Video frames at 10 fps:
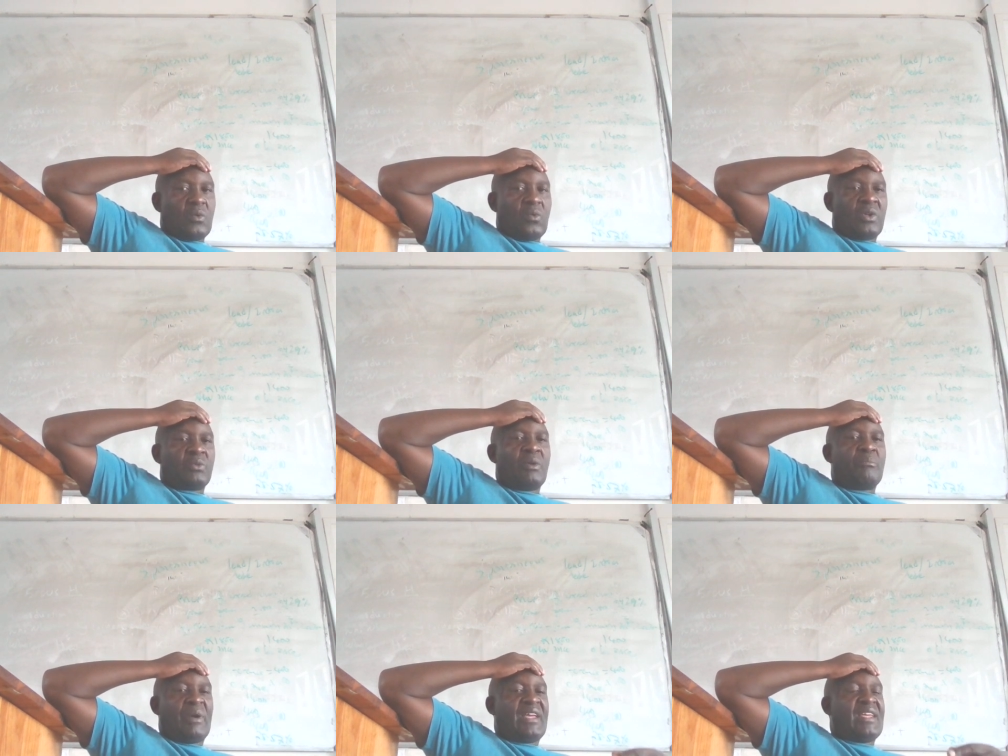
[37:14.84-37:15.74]
What do we
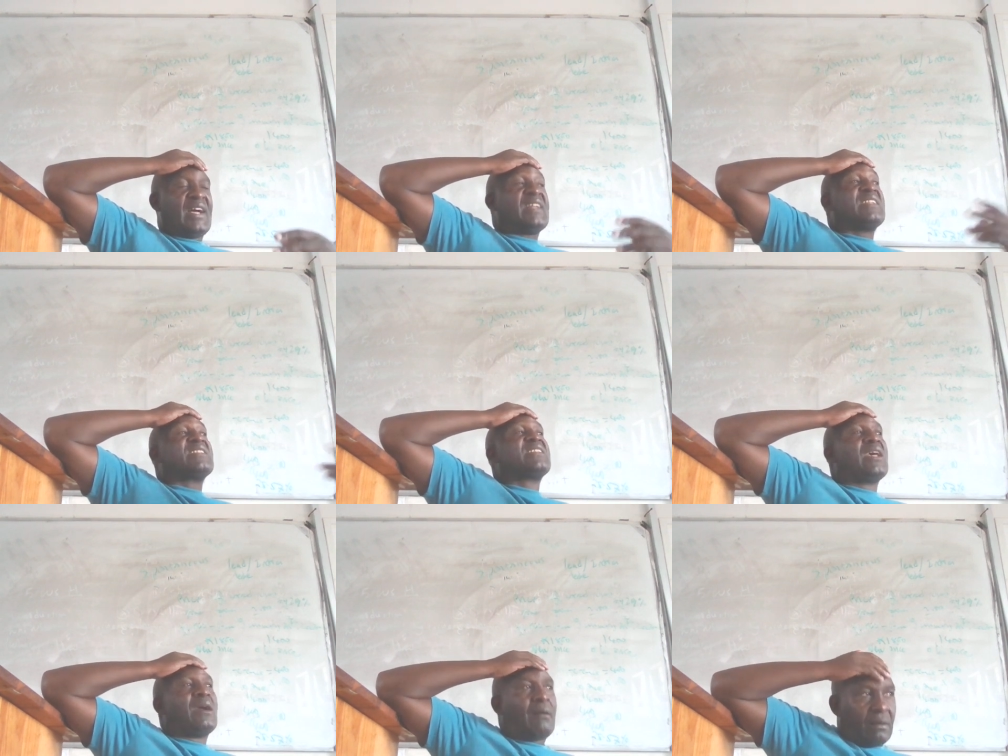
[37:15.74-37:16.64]
buy and
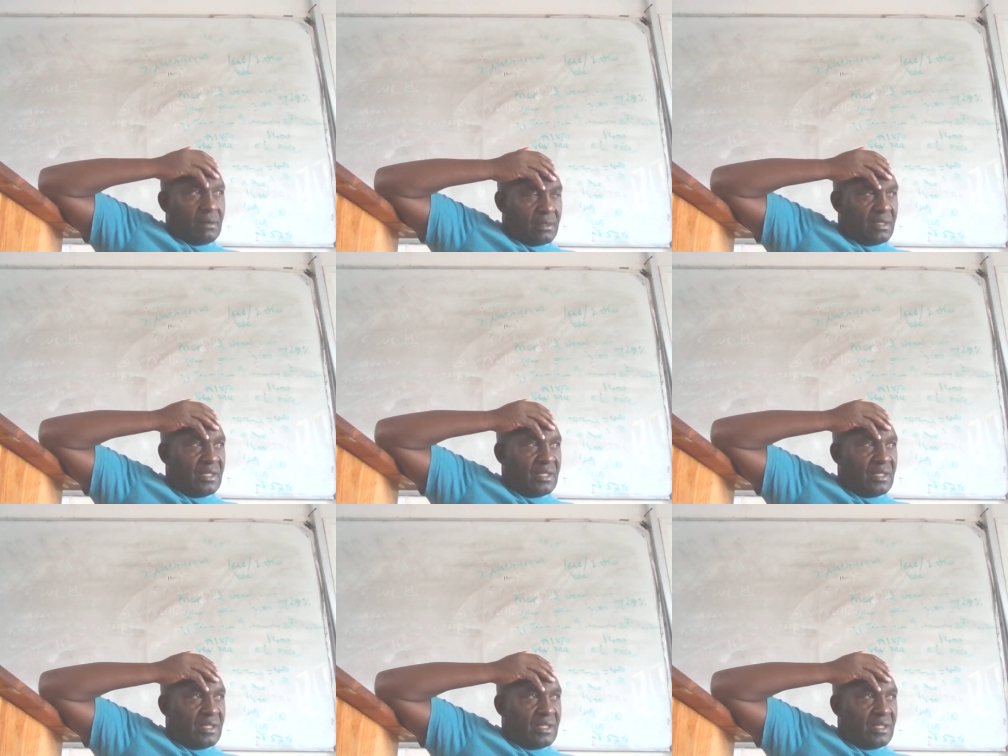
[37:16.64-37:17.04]
sell?